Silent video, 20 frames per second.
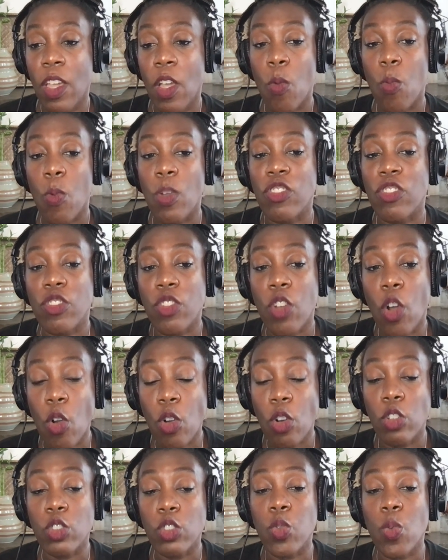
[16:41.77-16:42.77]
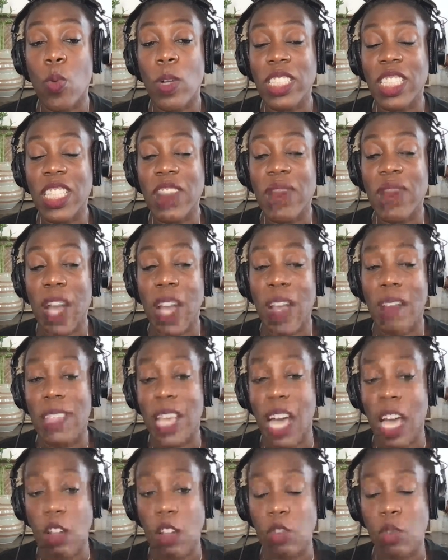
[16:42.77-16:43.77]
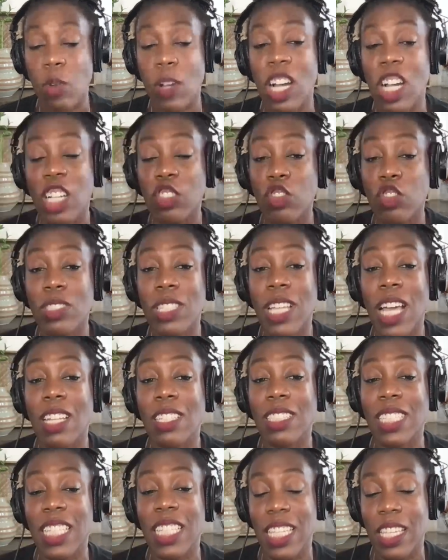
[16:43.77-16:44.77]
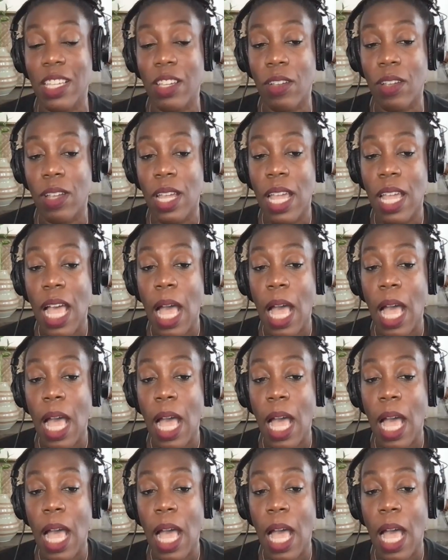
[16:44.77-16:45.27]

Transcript: Which total $25, so $100 a year.